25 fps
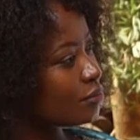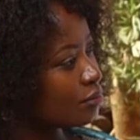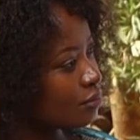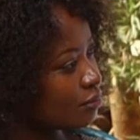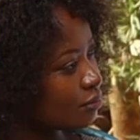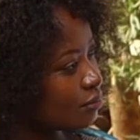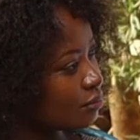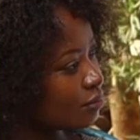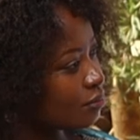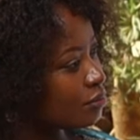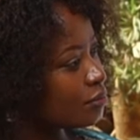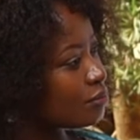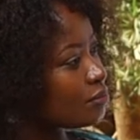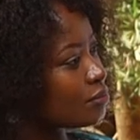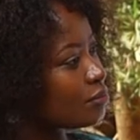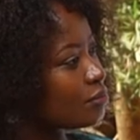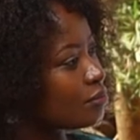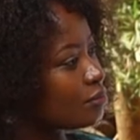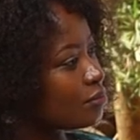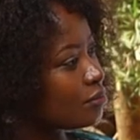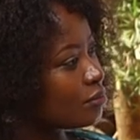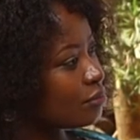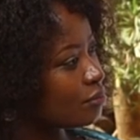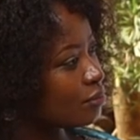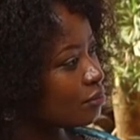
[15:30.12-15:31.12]

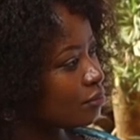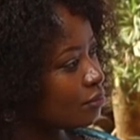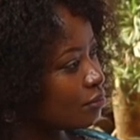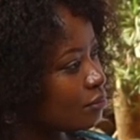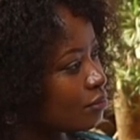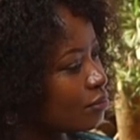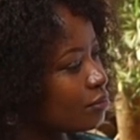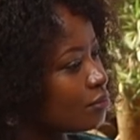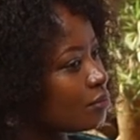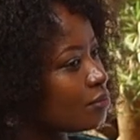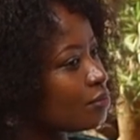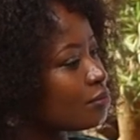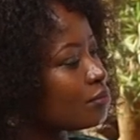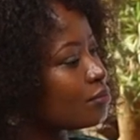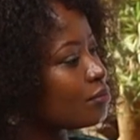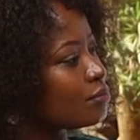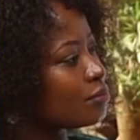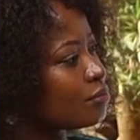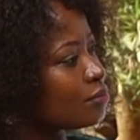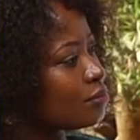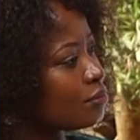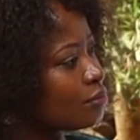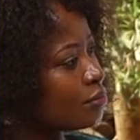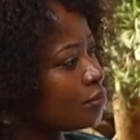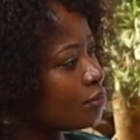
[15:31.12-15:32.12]

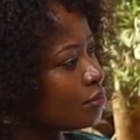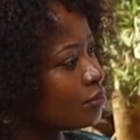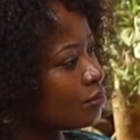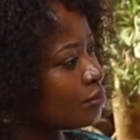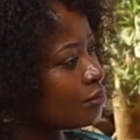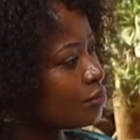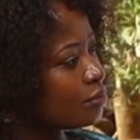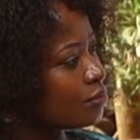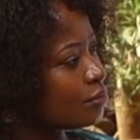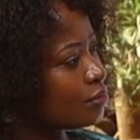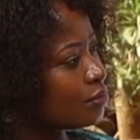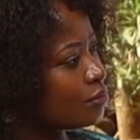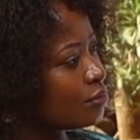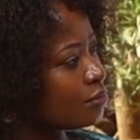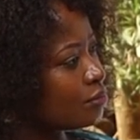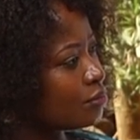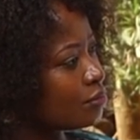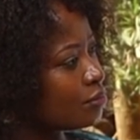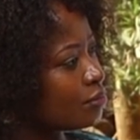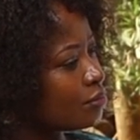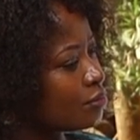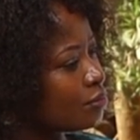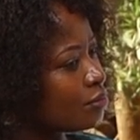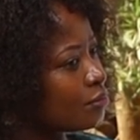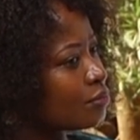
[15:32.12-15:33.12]

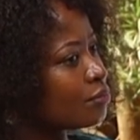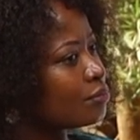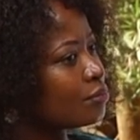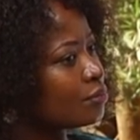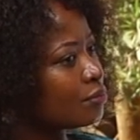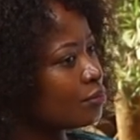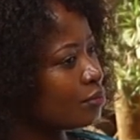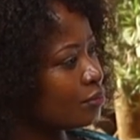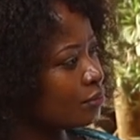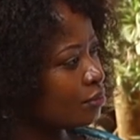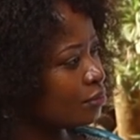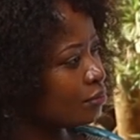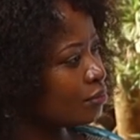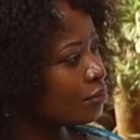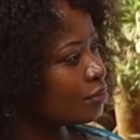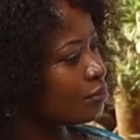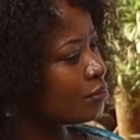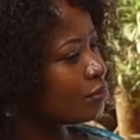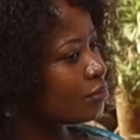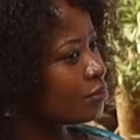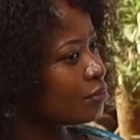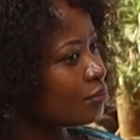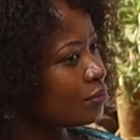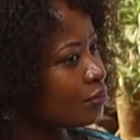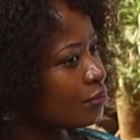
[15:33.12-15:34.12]

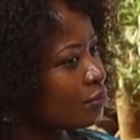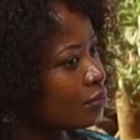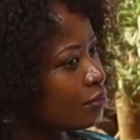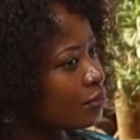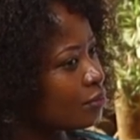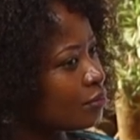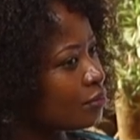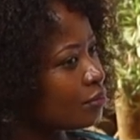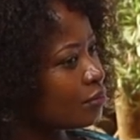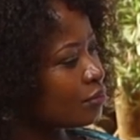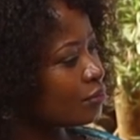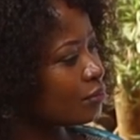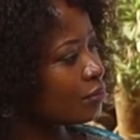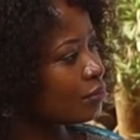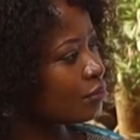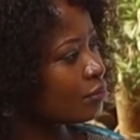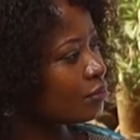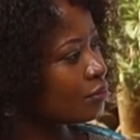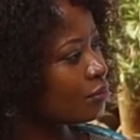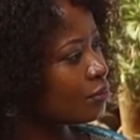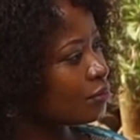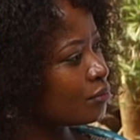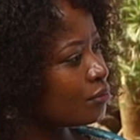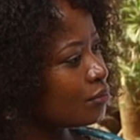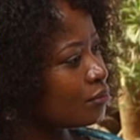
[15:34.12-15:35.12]

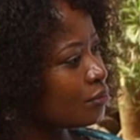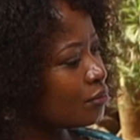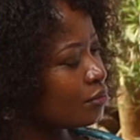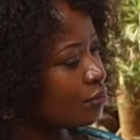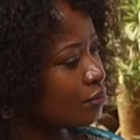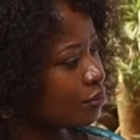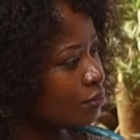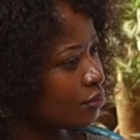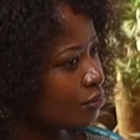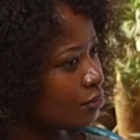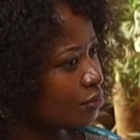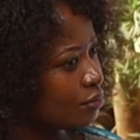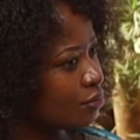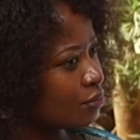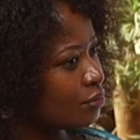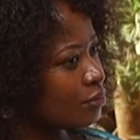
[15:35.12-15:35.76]
No words are spoken by the person on screen.